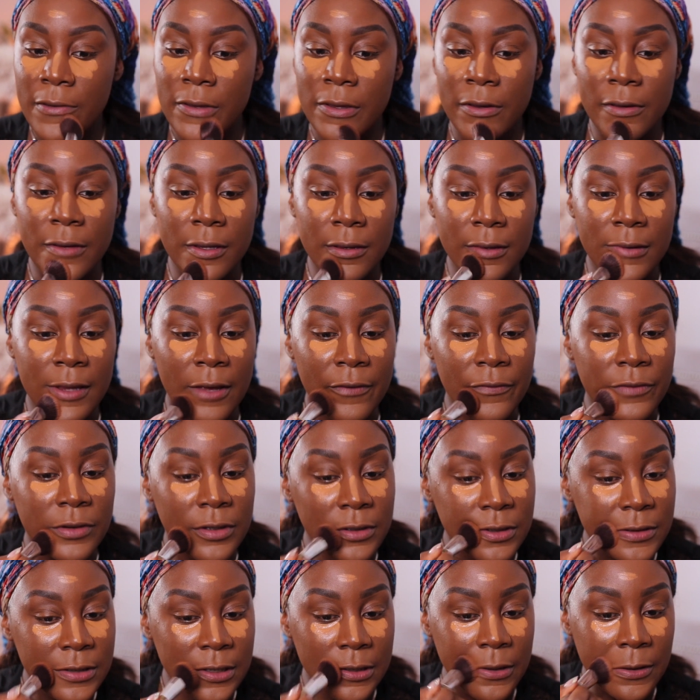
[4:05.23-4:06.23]
you can
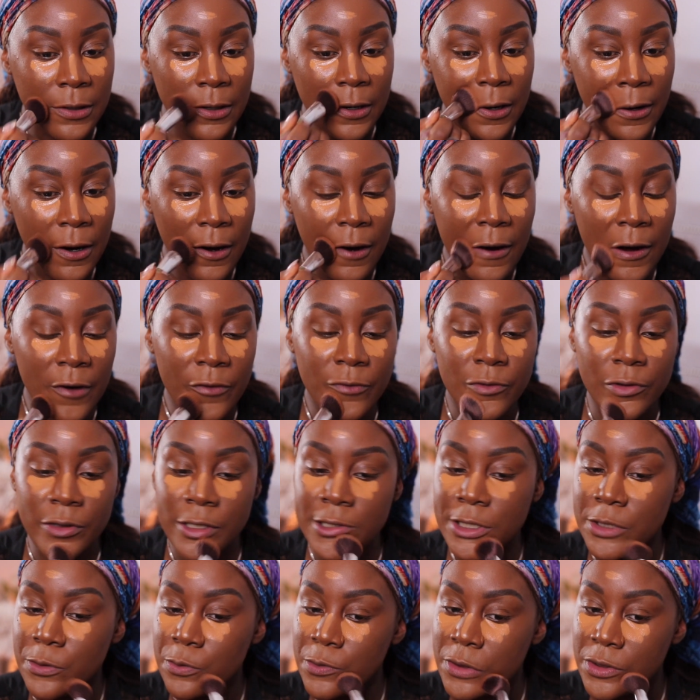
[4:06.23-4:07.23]
definitely see the
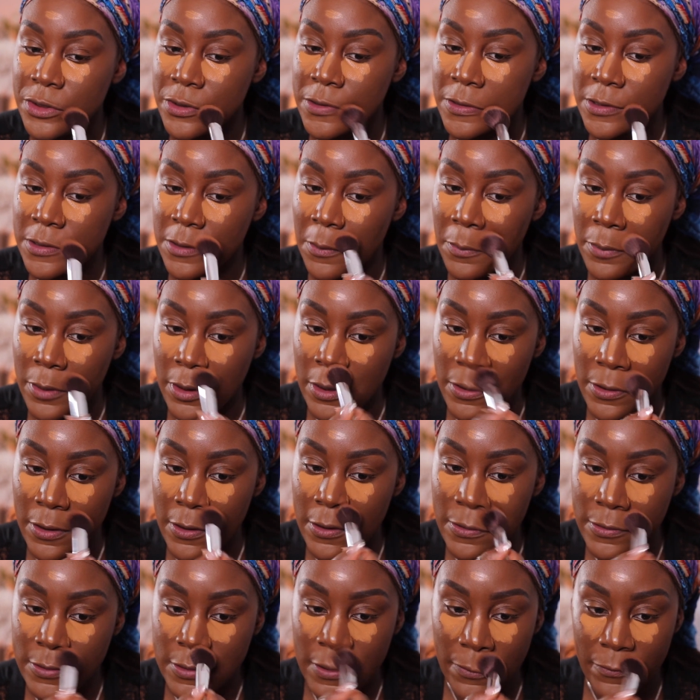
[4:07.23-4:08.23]
coverage, which is
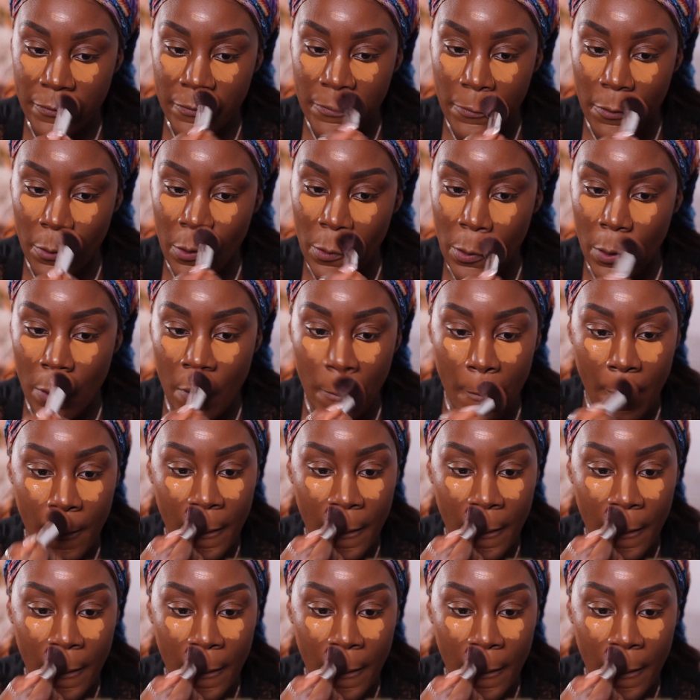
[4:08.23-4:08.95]
beautiful.